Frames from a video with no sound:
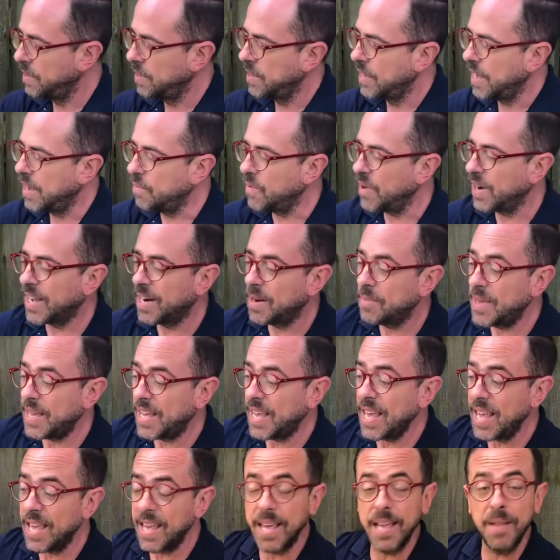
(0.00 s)
And we're gonna
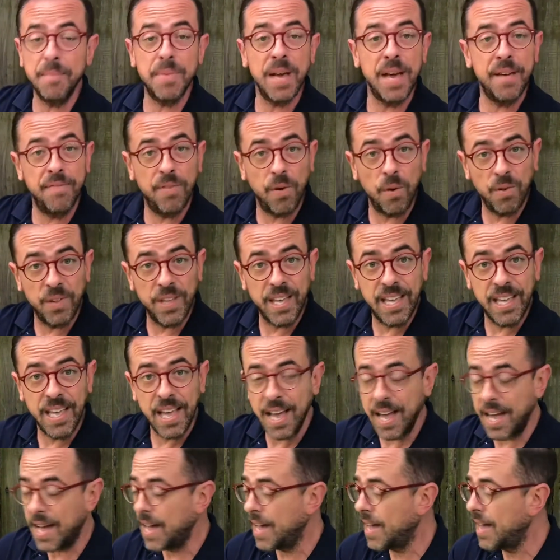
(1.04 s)
begin by folding
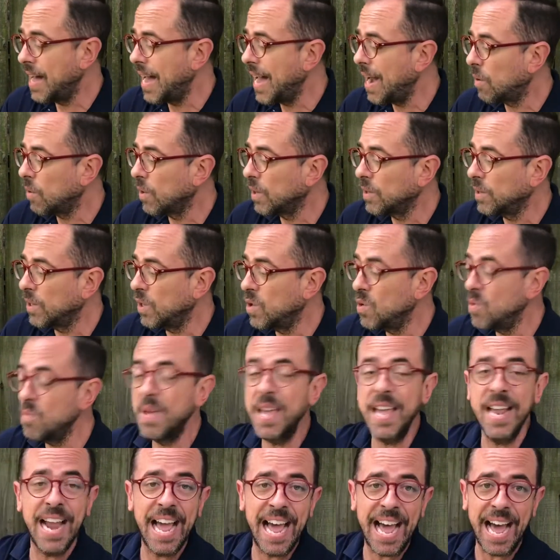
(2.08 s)
our loom
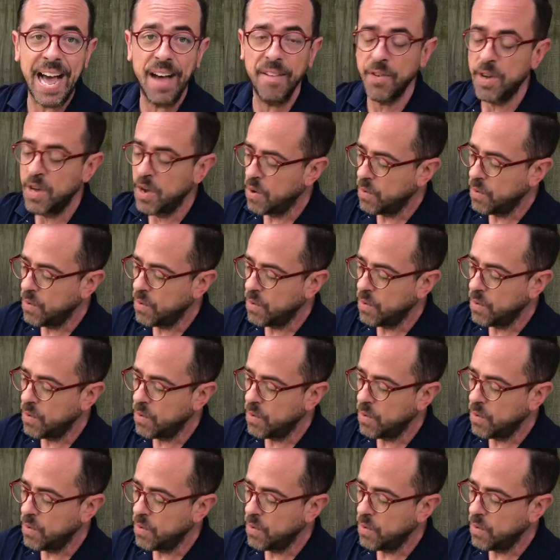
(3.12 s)
in half.